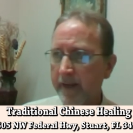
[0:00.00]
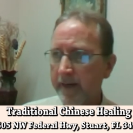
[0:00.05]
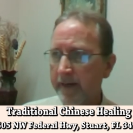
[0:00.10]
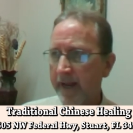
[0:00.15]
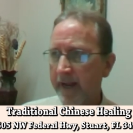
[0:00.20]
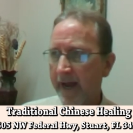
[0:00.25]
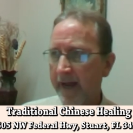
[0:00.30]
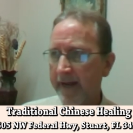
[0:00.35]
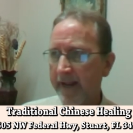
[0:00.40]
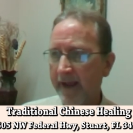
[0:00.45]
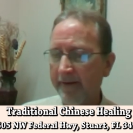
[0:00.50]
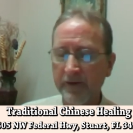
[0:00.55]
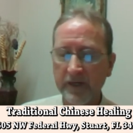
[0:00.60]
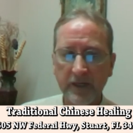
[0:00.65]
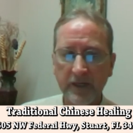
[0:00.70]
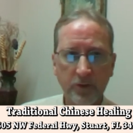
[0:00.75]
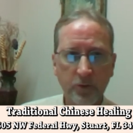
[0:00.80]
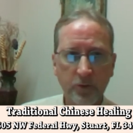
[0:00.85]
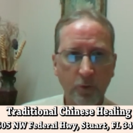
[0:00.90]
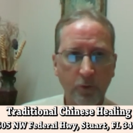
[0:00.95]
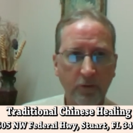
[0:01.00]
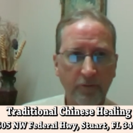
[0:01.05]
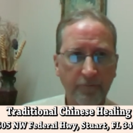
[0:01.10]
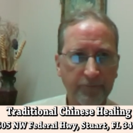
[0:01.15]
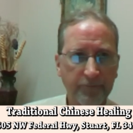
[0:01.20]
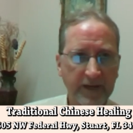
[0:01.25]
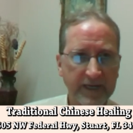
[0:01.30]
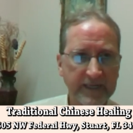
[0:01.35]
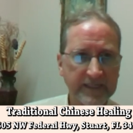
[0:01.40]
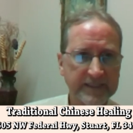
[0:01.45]
not having a cool
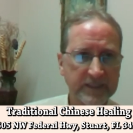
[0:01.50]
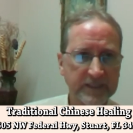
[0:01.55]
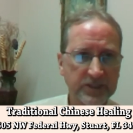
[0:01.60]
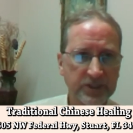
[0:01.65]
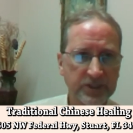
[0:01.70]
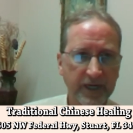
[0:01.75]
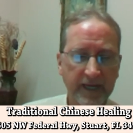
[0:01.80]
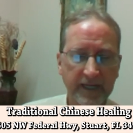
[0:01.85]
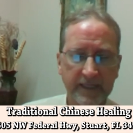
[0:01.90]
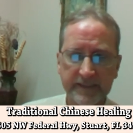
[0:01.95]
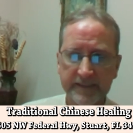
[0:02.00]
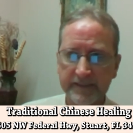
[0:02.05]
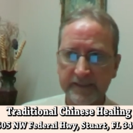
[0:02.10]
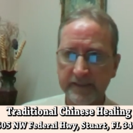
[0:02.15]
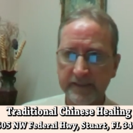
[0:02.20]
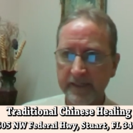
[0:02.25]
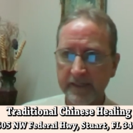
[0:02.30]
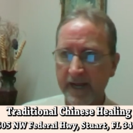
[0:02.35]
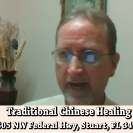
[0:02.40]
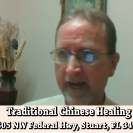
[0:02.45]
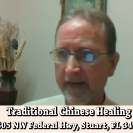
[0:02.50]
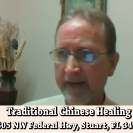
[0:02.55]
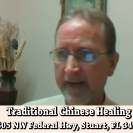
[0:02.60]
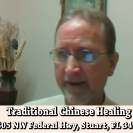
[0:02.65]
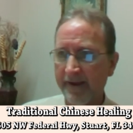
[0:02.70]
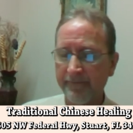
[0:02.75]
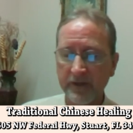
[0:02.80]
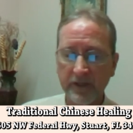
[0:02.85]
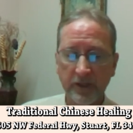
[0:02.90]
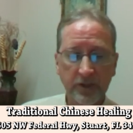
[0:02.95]
face and chest, not
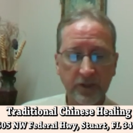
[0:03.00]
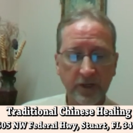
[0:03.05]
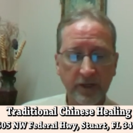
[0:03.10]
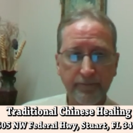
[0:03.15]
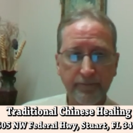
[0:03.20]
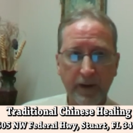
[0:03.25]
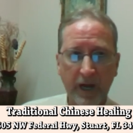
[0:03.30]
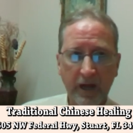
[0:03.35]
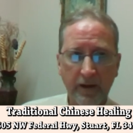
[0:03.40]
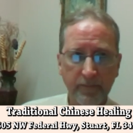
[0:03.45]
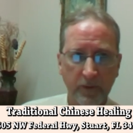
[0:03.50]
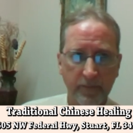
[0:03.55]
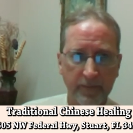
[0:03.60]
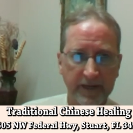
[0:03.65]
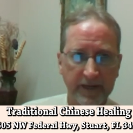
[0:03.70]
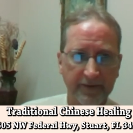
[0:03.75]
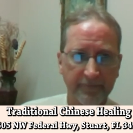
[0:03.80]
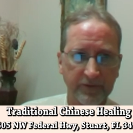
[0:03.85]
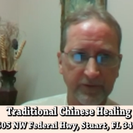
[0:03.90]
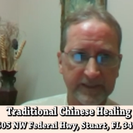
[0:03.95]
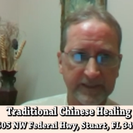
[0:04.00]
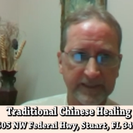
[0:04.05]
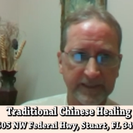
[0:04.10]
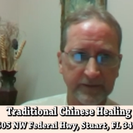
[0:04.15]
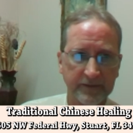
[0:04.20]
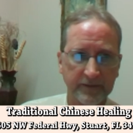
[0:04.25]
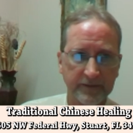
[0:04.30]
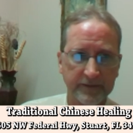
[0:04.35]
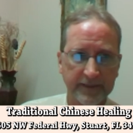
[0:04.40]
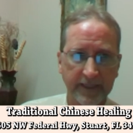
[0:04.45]
having a good bowel movement every
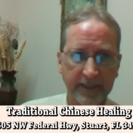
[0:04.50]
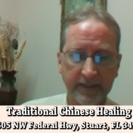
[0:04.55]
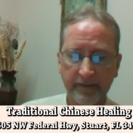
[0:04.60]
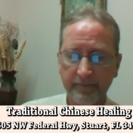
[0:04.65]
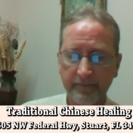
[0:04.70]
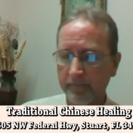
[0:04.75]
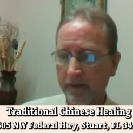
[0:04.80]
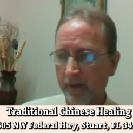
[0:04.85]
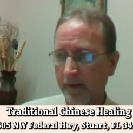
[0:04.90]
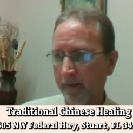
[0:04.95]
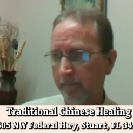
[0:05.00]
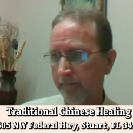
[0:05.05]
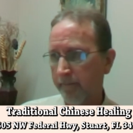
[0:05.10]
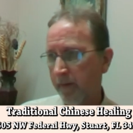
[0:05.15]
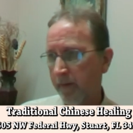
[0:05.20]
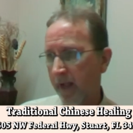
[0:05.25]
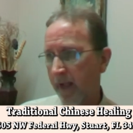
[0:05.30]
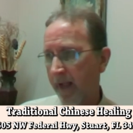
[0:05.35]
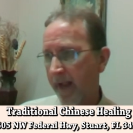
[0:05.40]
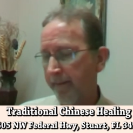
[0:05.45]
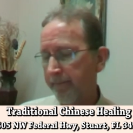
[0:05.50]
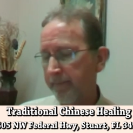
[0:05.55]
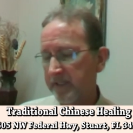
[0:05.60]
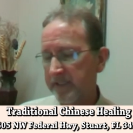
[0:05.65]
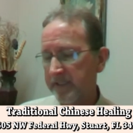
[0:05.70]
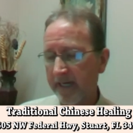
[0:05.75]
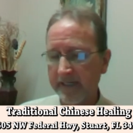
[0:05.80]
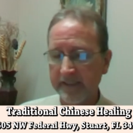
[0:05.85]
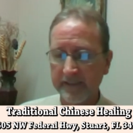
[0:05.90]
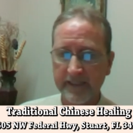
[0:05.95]
single day, uh,
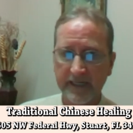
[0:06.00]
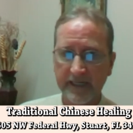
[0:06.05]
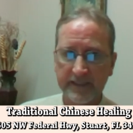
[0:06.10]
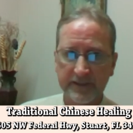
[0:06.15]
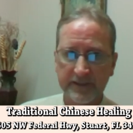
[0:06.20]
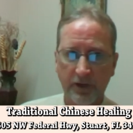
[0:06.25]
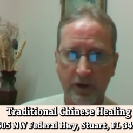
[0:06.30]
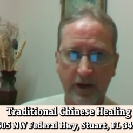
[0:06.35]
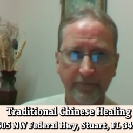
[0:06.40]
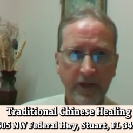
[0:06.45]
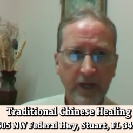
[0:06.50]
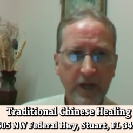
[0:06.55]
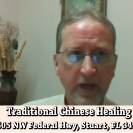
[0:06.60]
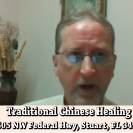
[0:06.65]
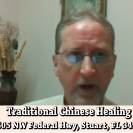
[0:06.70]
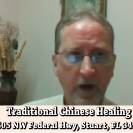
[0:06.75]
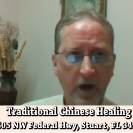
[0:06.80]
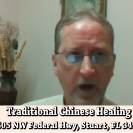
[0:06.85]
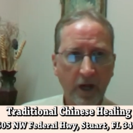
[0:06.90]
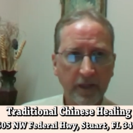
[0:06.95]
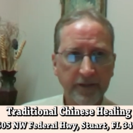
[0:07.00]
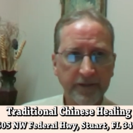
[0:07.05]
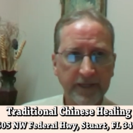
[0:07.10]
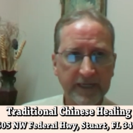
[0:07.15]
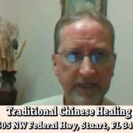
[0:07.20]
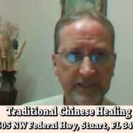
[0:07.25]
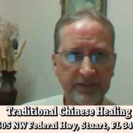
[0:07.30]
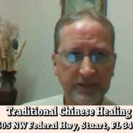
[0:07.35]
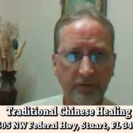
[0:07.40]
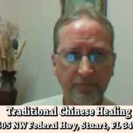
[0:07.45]
appetite that's off. All of
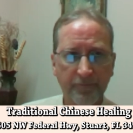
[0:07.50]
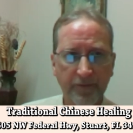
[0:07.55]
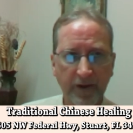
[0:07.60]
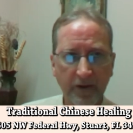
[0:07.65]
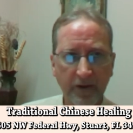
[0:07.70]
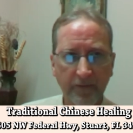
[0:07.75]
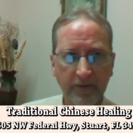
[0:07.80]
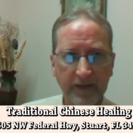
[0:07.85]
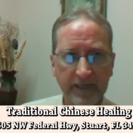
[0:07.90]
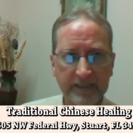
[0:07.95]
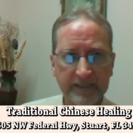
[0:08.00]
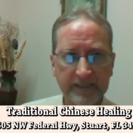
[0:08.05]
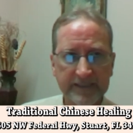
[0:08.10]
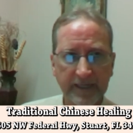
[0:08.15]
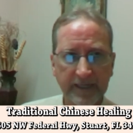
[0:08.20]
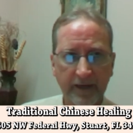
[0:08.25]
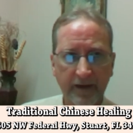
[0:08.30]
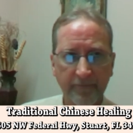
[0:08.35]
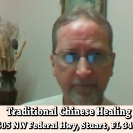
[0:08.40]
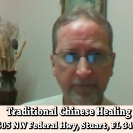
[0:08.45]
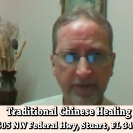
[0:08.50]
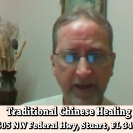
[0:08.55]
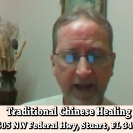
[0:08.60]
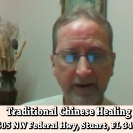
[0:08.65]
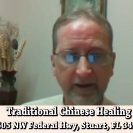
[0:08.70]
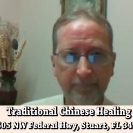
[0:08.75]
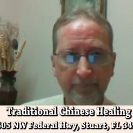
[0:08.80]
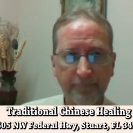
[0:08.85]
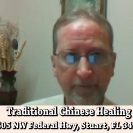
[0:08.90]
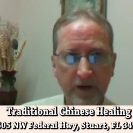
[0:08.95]
these are variants of
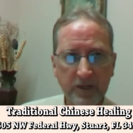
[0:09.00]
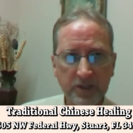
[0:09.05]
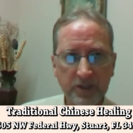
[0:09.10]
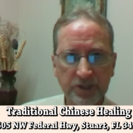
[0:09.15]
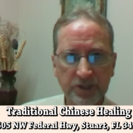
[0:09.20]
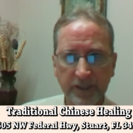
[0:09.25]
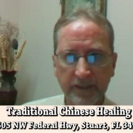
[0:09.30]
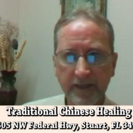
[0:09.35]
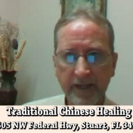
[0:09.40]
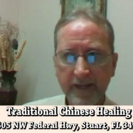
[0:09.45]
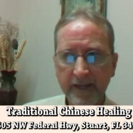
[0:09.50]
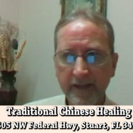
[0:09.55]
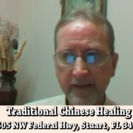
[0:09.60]
that function,